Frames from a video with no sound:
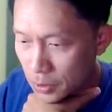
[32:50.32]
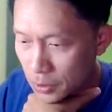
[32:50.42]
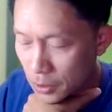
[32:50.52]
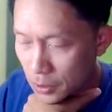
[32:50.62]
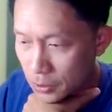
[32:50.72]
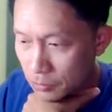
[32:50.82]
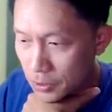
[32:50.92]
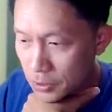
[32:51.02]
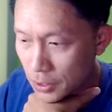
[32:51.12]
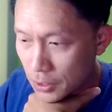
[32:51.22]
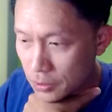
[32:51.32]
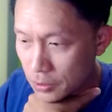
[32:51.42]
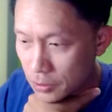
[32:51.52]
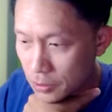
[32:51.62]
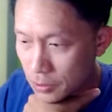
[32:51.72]
connectivity
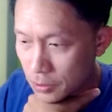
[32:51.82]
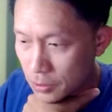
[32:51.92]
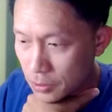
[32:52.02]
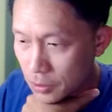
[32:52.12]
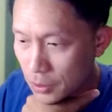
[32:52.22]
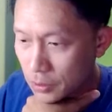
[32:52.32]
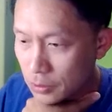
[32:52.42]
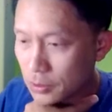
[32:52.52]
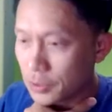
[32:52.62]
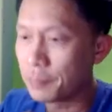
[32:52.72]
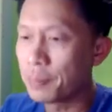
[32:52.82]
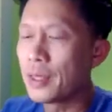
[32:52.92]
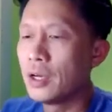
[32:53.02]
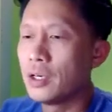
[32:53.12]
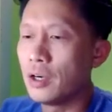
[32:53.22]
status. Huh, OK, all
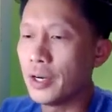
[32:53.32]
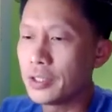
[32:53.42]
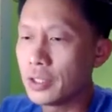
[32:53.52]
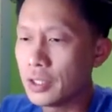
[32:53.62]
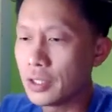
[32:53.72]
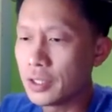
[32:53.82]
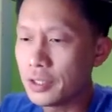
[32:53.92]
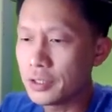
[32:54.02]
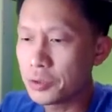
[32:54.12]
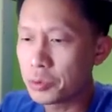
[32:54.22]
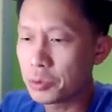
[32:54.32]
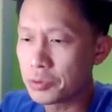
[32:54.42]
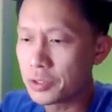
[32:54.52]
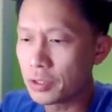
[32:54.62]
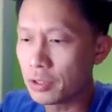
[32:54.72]
right. I think this will
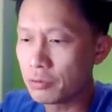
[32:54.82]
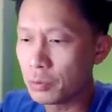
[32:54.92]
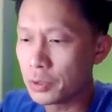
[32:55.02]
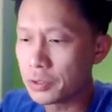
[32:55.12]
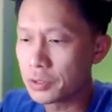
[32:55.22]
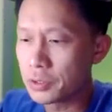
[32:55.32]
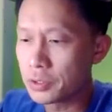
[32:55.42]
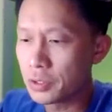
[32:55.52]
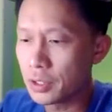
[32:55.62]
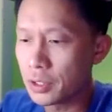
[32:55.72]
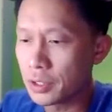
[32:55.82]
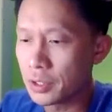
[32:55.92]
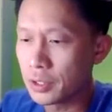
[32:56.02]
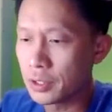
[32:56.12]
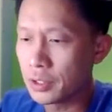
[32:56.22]
resolve once
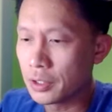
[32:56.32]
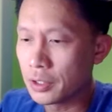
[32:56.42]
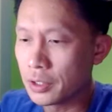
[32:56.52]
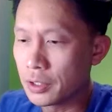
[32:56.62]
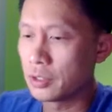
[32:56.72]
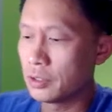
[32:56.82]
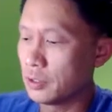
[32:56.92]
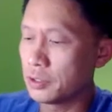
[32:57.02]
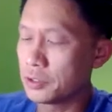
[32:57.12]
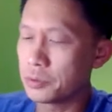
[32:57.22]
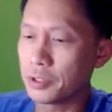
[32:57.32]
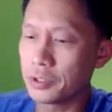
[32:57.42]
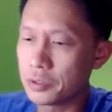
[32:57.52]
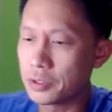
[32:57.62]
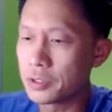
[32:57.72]
I just want to
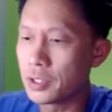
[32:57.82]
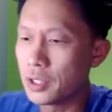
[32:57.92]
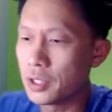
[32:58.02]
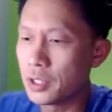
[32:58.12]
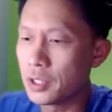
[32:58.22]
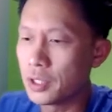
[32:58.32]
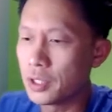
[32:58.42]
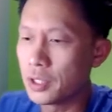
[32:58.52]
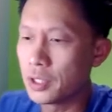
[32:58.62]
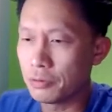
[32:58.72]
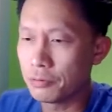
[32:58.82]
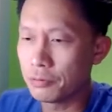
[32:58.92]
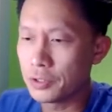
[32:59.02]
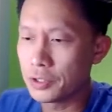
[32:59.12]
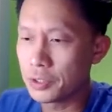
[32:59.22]
use this once I
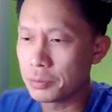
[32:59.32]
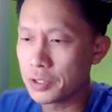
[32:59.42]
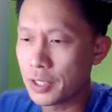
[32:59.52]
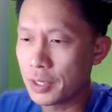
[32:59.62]
finish up this app.